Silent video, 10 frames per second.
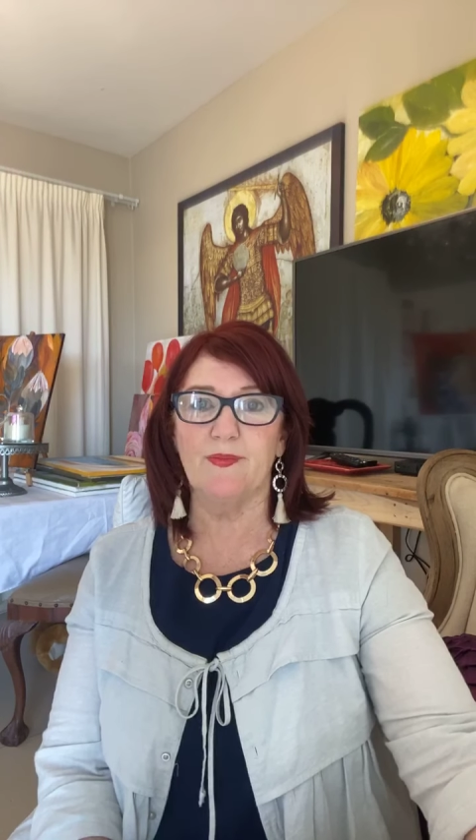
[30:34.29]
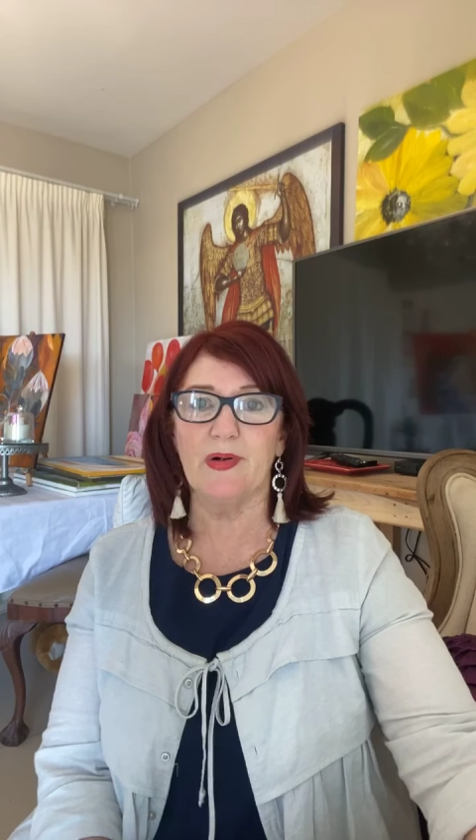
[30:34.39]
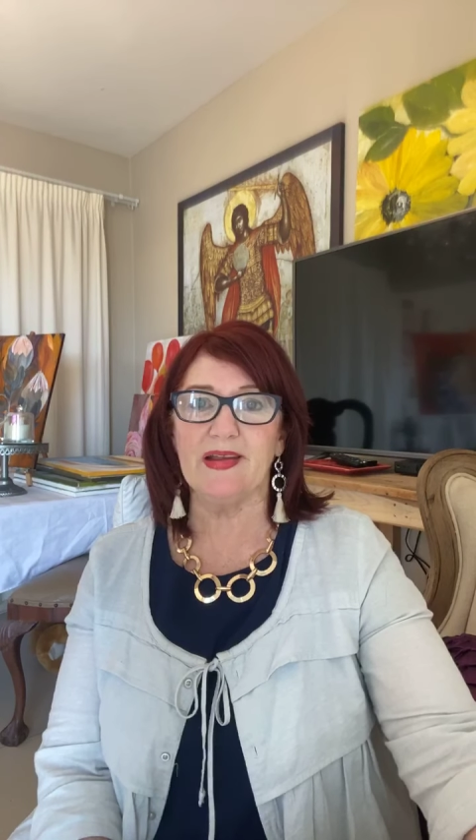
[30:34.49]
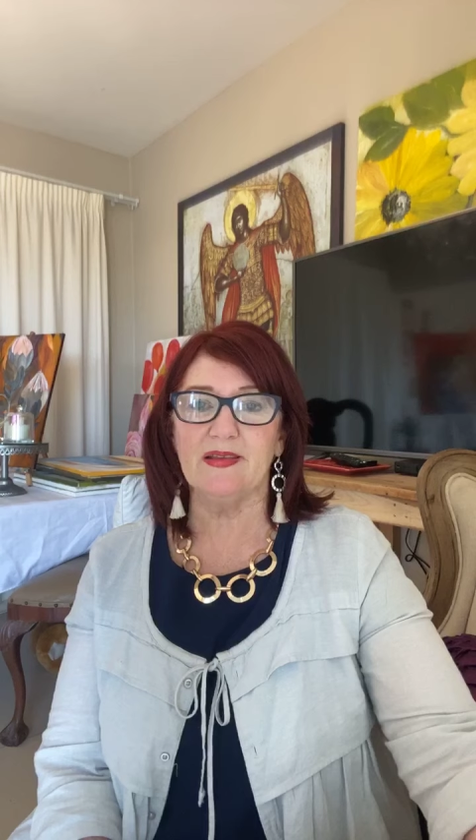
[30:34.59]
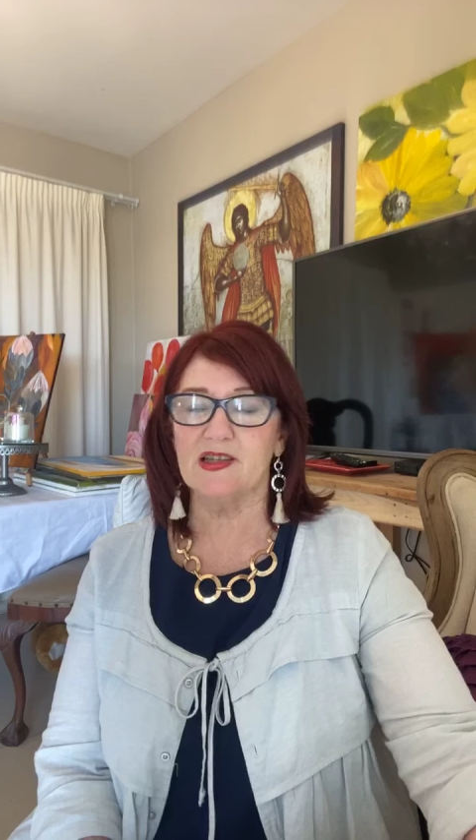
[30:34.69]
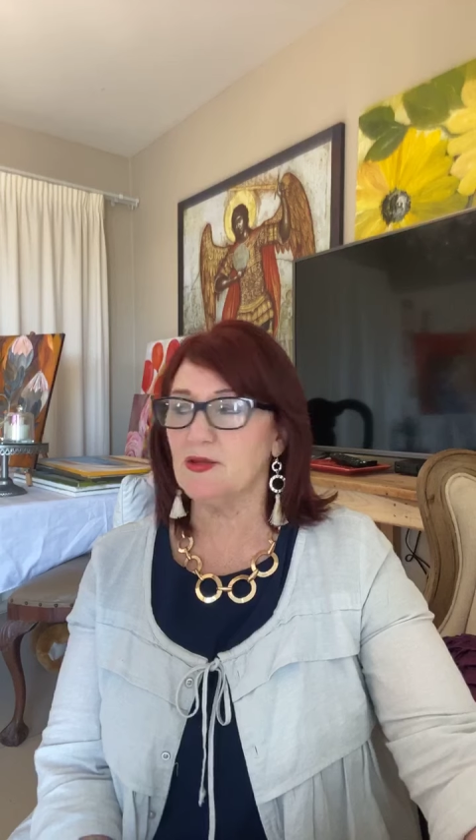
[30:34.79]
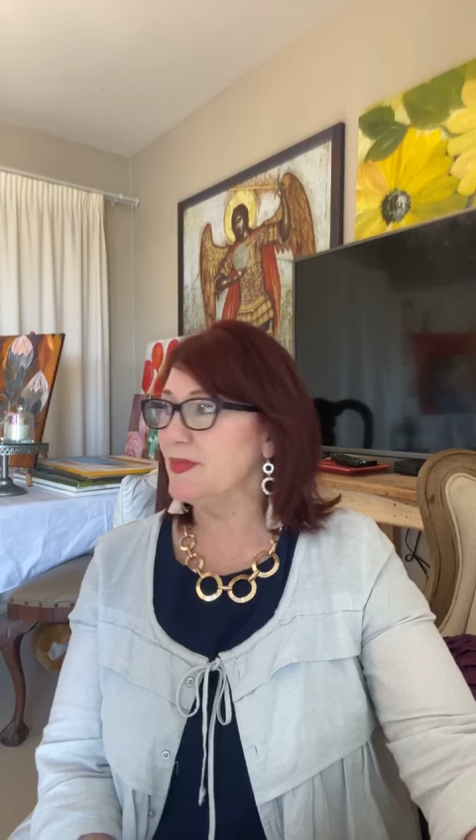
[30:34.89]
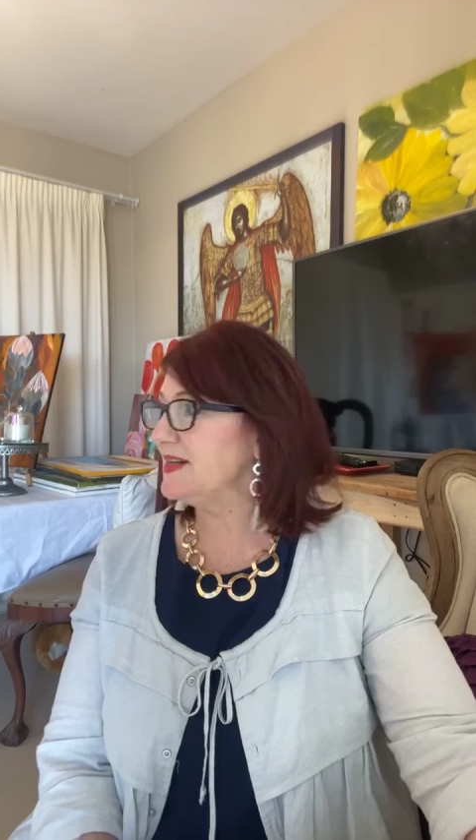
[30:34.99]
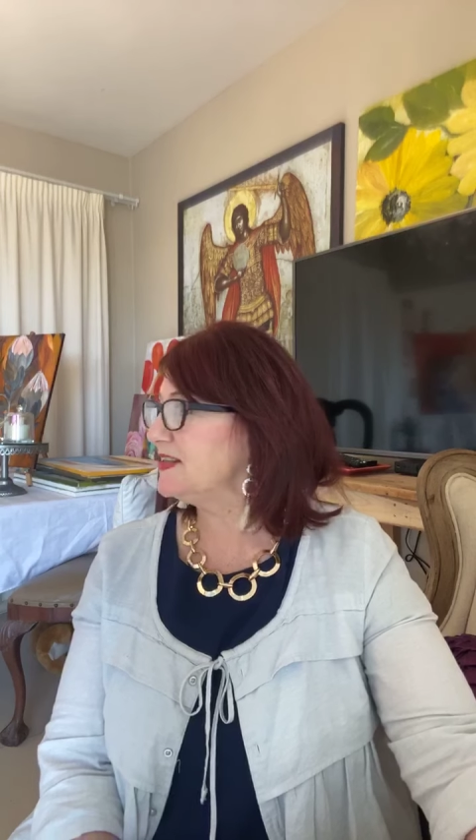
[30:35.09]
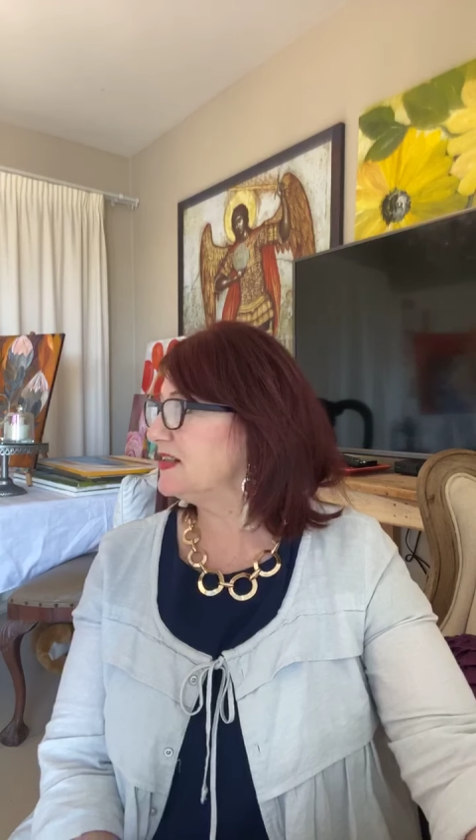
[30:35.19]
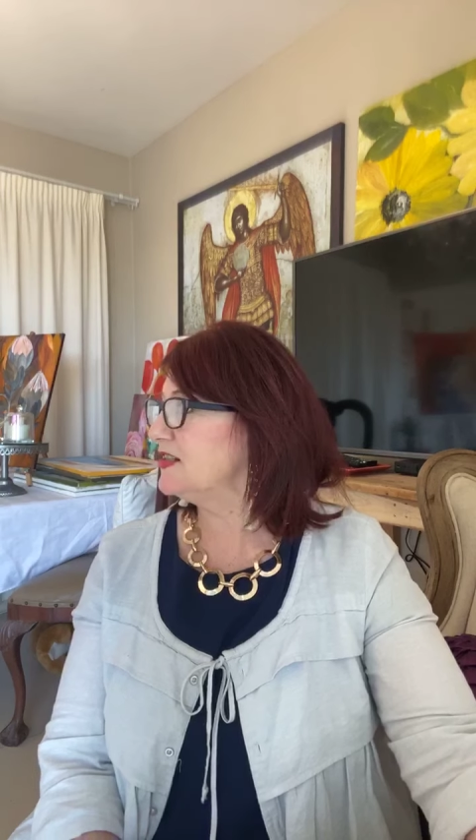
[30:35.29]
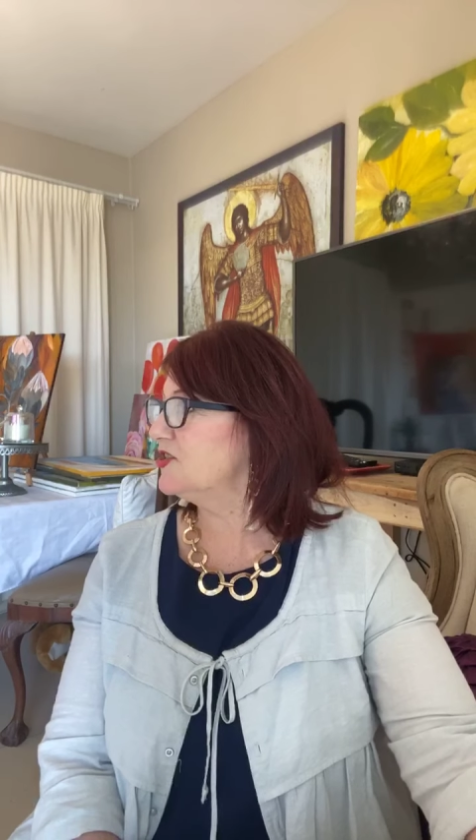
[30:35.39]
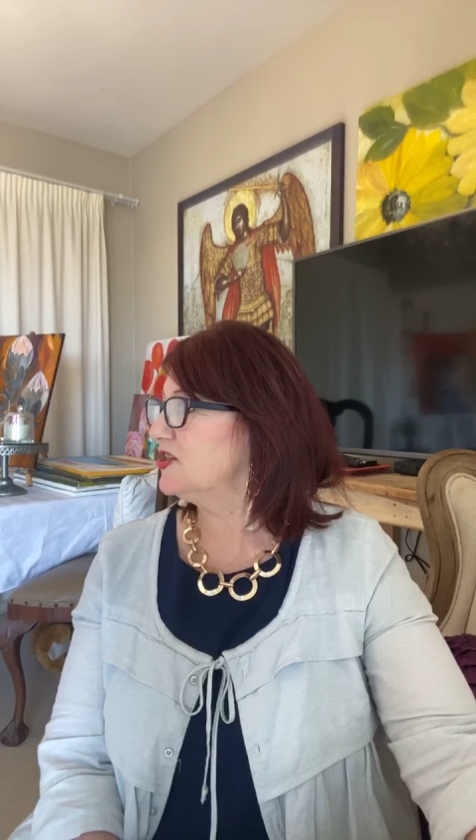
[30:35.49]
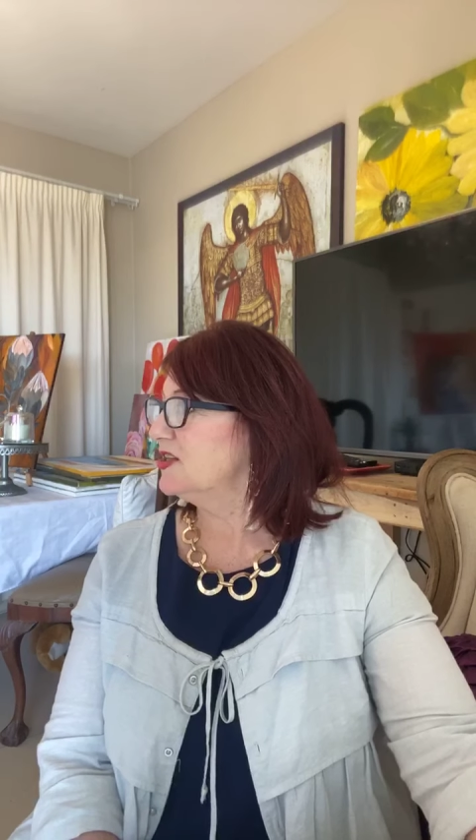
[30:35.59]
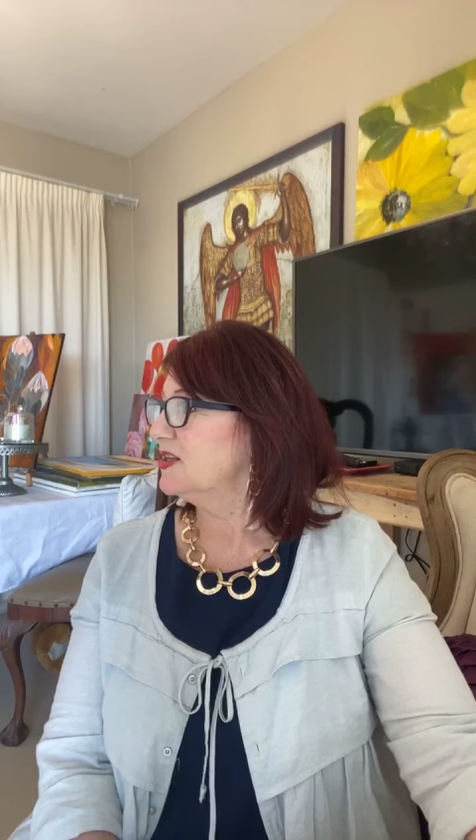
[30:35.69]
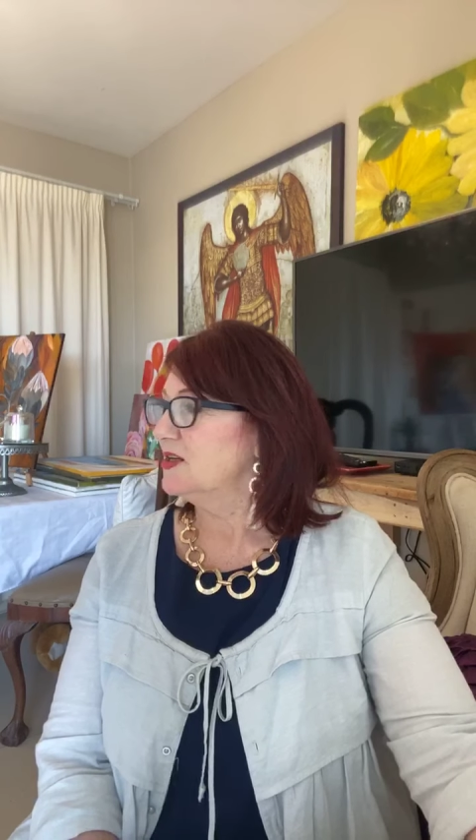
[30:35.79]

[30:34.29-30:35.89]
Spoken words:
bring this message,